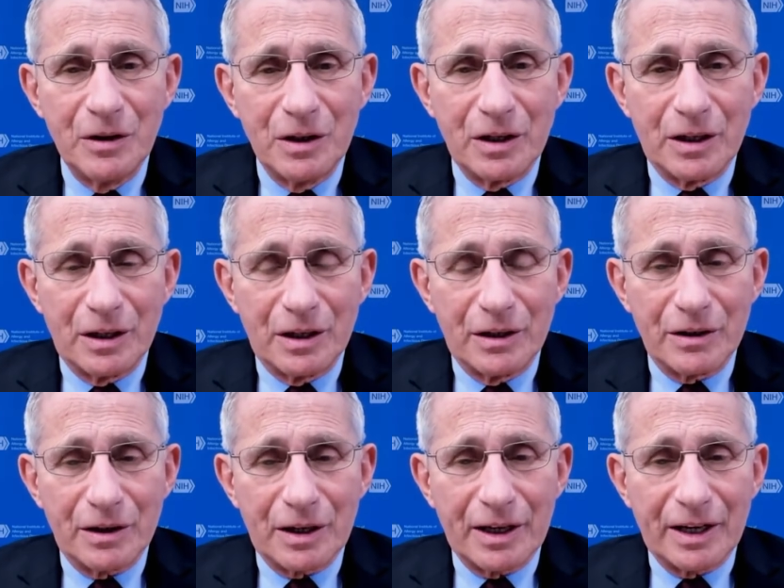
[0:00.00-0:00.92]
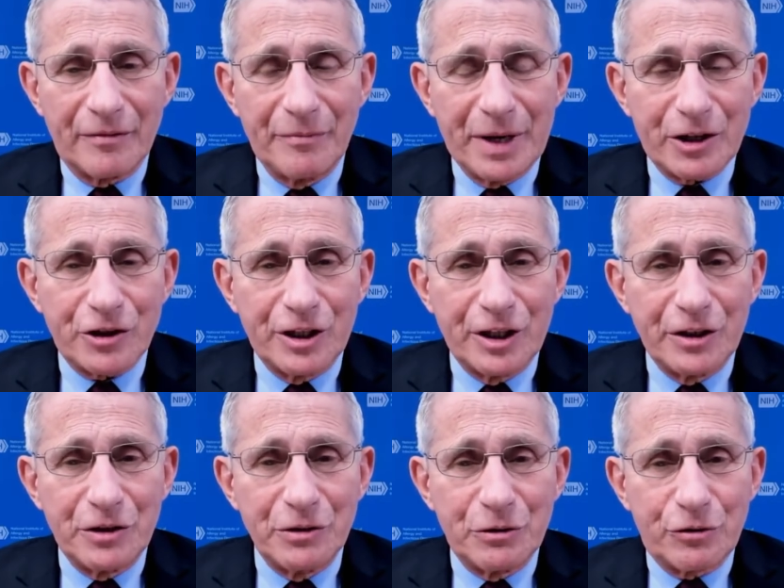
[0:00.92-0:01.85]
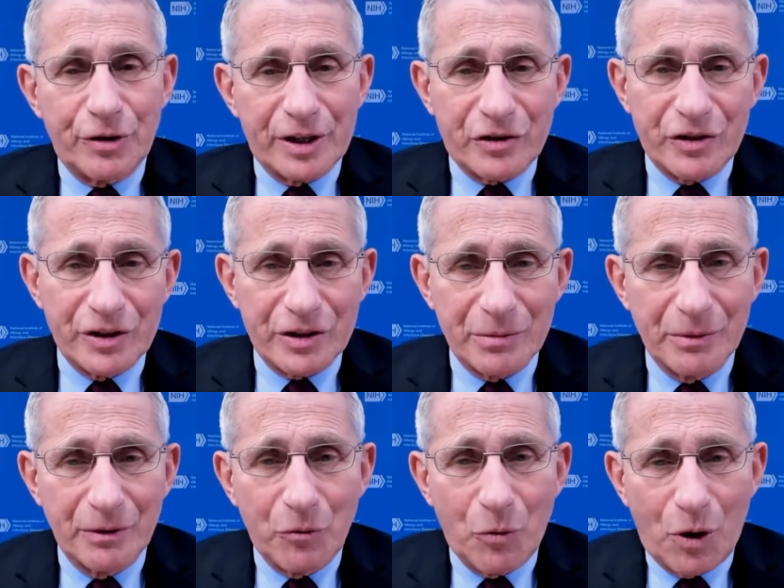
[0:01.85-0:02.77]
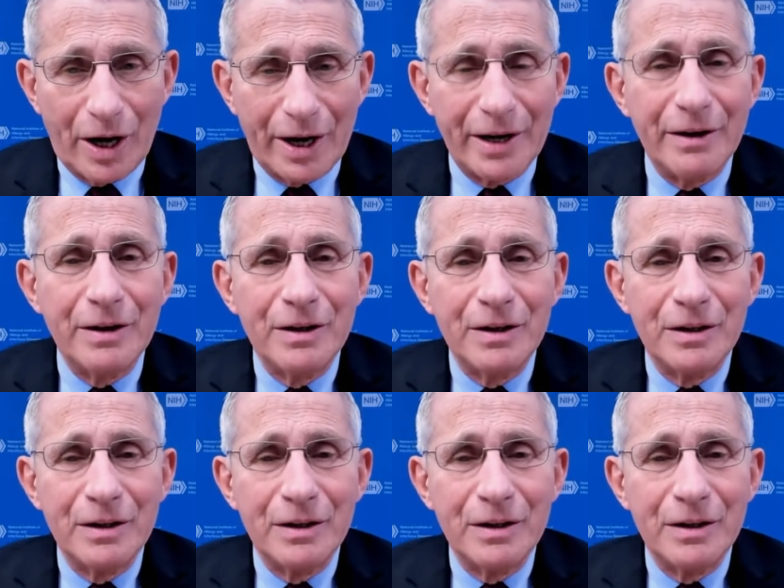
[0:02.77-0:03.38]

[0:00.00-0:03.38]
kind of meshed into criticism of why